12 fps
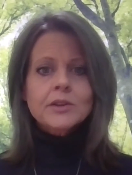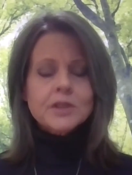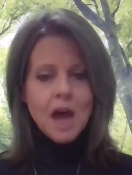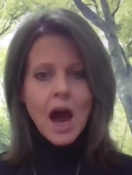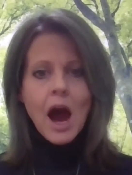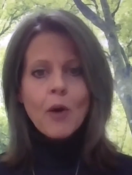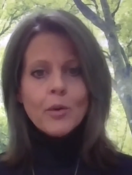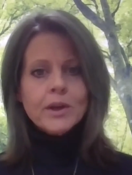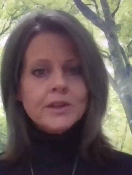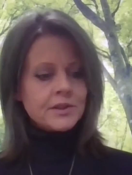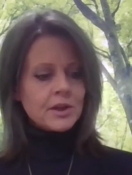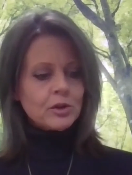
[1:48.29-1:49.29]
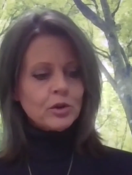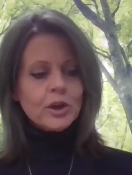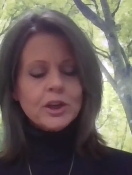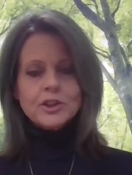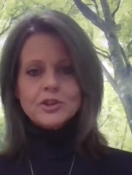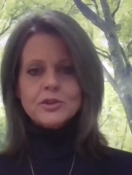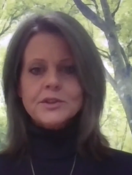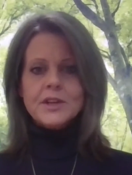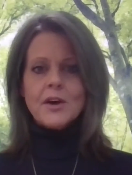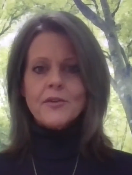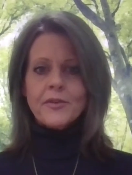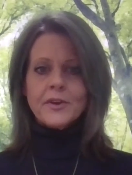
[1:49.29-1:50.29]
to always look at
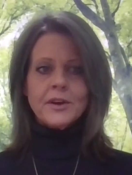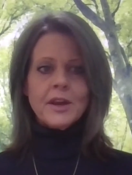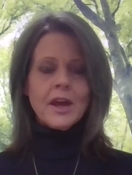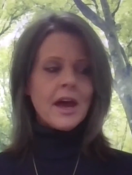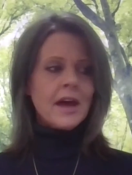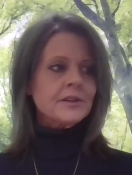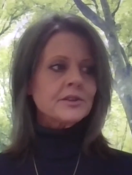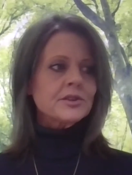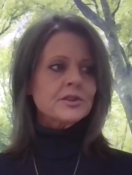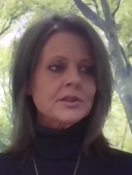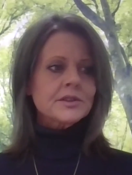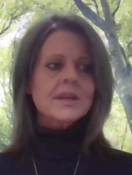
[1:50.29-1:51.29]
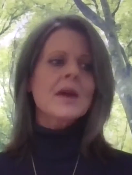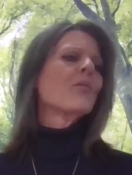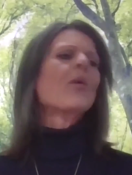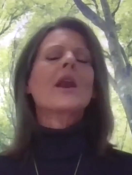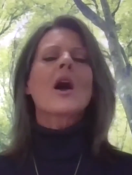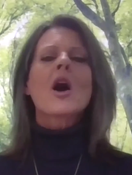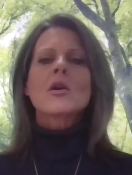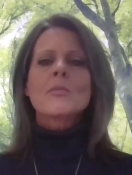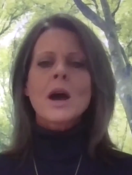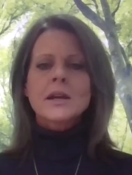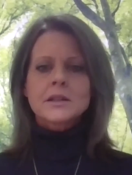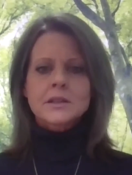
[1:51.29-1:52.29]
yourself and, and to say, what are
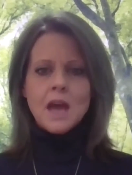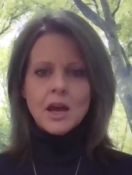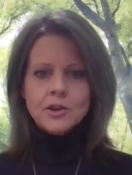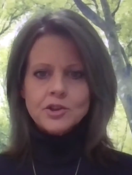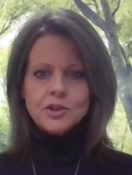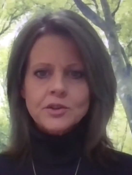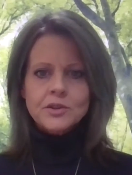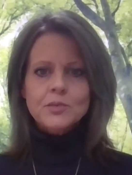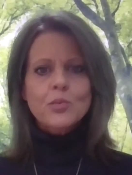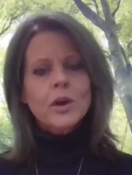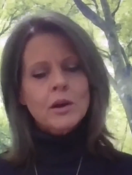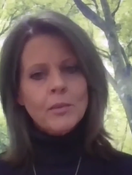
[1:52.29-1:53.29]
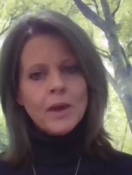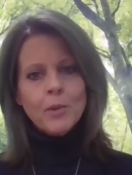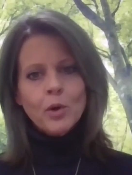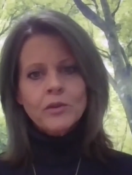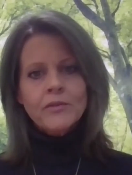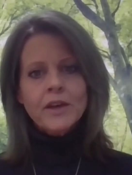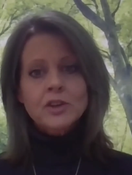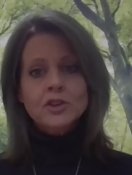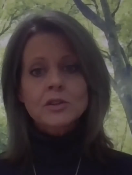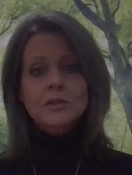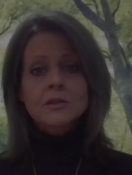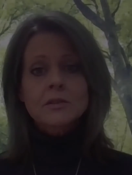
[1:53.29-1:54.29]
my intentions? What are my
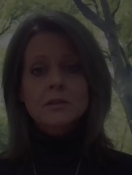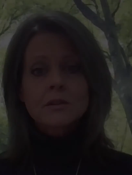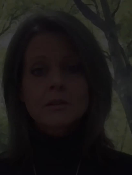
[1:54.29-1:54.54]
motivations?